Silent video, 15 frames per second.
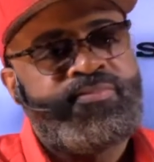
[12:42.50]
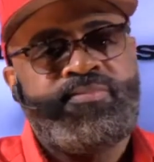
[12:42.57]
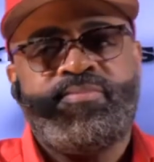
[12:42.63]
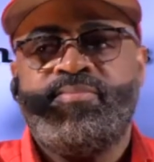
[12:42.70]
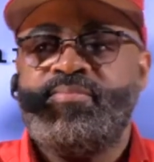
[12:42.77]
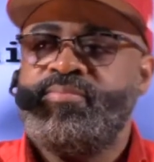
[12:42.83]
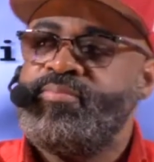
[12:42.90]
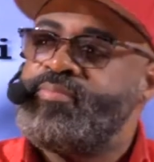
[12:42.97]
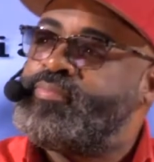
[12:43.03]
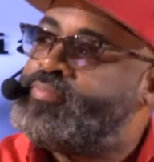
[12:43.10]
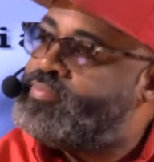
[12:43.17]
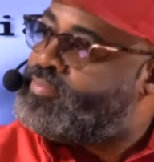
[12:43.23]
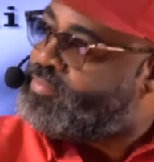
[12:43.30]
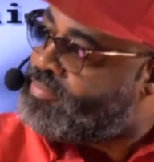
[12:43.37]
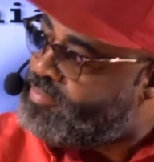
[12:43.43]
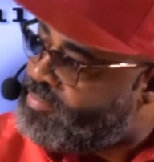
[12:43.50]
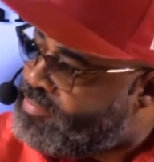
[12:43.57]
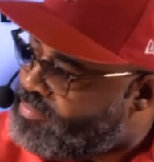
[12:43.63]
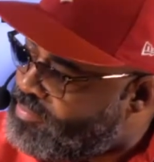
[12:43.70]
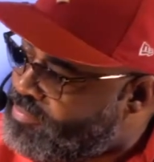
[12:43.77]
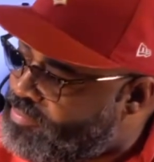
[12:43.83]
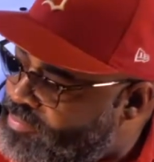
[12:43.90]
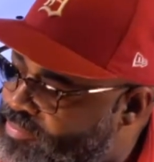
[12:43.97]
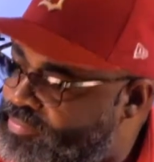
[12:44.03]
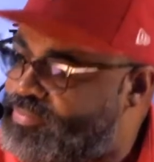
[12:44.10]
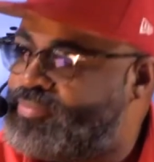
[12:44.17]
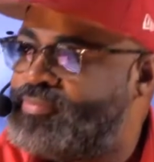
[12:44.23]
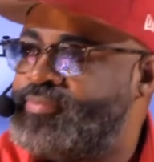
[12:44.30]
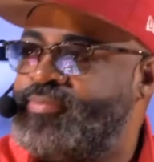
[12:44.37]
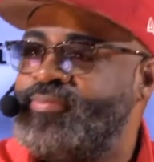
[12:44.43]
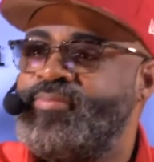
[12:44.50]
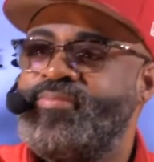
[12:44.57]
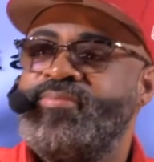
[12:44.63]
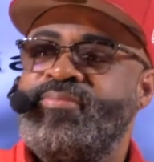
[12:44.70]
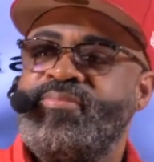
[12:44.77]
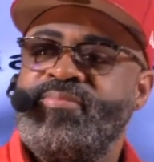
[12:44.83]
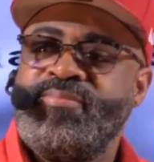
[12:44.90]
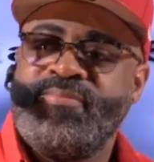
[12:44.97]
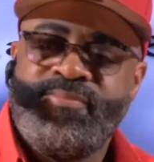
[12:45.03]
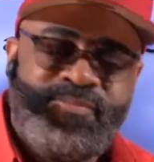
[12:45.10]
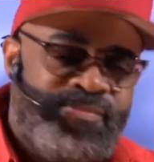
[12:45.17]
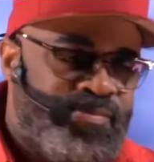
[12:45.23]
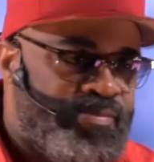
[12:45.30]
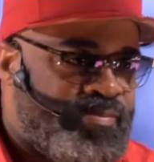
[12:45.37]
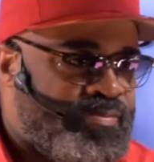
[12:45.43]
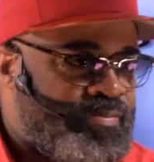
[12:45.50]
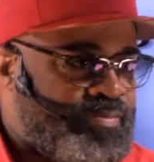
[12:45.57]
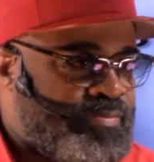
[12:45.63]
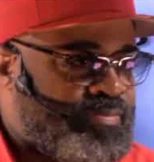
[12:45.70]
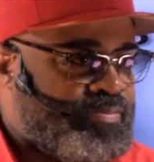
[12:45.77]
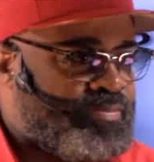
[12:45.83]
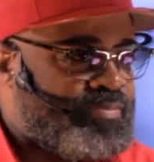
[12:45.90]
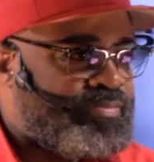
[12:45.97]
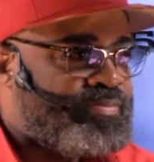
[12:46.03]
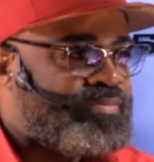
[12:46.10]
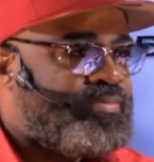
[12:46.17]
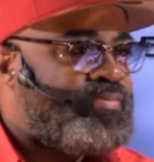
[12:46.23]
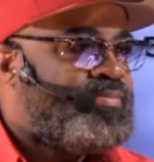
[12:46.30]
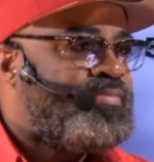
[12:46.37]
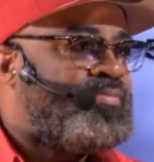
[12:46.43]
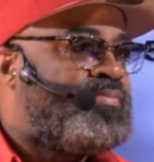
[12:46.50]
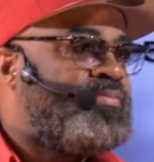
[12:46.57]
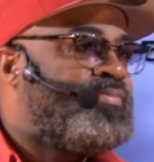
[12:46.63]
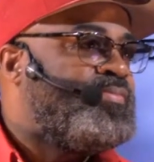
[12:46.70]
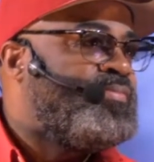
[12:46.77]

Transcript: Nobody speaks.